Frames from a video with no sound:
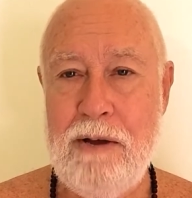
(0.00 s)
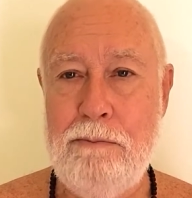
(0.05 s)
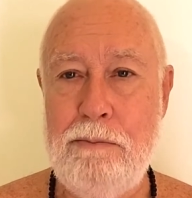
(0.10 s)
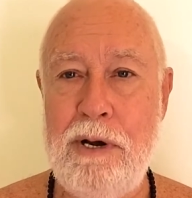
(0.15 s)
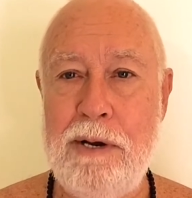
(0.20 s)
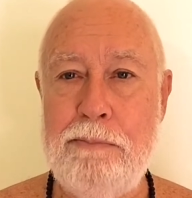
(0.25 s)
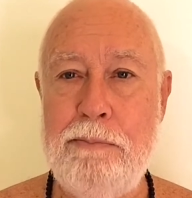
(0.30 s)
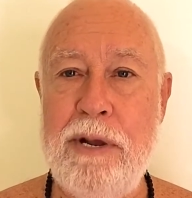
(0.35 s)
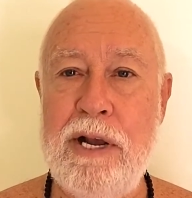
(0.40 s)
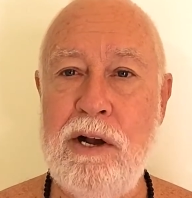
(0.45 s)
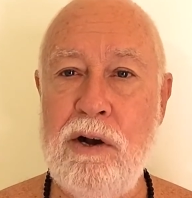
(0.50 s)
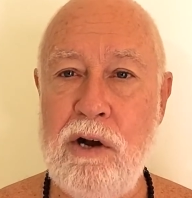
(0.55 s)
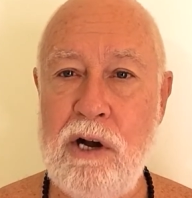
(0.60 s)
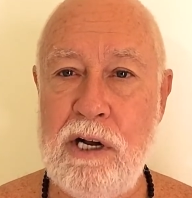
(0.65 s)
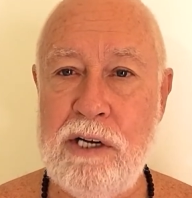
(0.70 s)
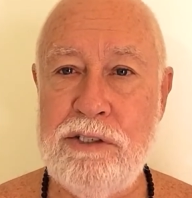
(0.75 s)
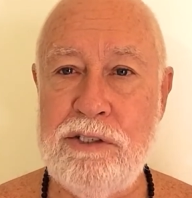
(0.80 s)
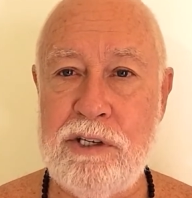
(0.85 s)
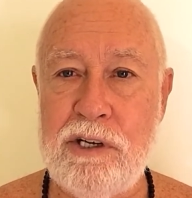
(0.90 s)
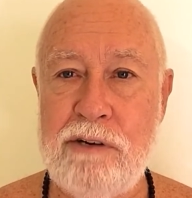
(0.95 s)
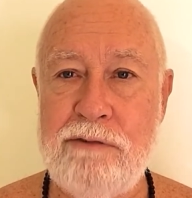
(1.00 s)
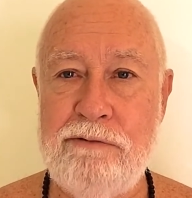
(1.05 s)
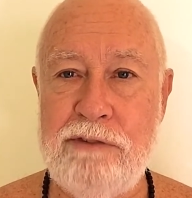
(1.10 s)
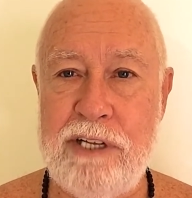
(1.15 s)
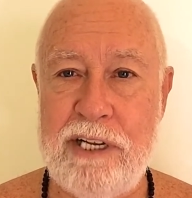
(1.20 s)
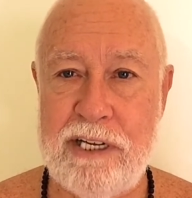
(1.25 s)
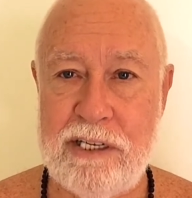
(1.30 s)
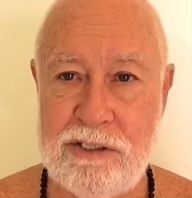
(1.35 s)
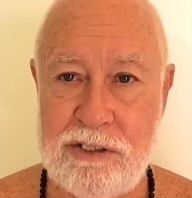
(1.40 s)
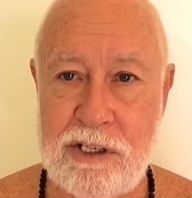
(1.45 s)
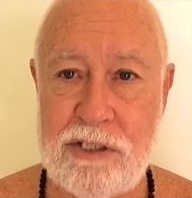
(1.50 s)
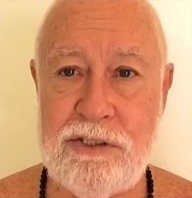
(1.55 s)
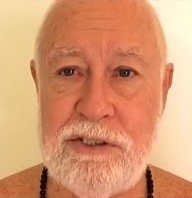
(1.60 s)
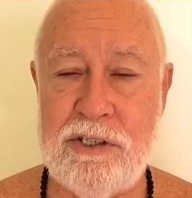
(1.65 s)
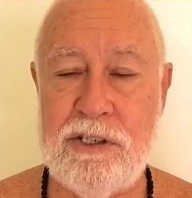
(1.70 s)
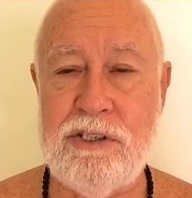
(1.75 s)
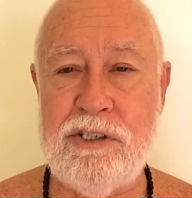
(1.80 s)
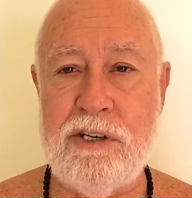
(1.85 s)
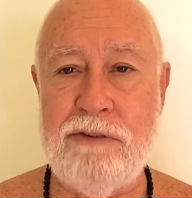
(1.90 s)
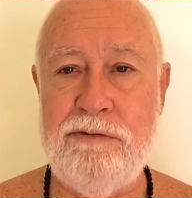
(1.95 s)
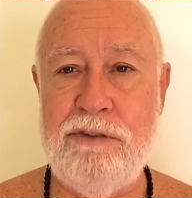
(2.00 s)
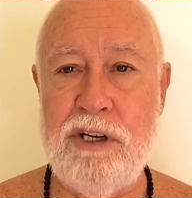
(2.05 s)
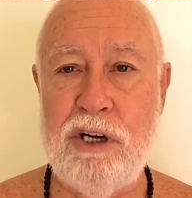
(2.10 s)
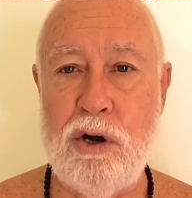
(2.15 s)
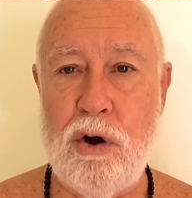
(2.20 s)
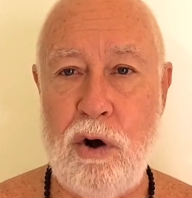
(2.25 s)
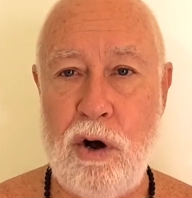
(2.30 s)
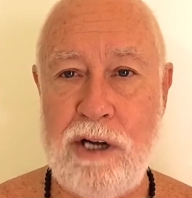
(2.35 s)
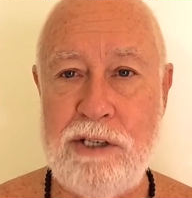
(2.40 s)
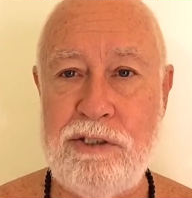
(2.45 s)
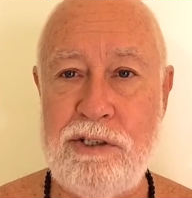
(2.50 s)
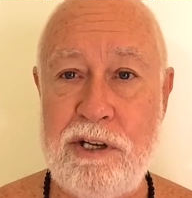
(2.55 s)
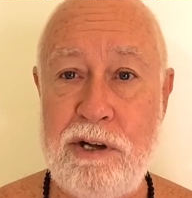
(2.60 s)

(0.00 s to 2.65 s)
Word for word: but because of the existence of the cause,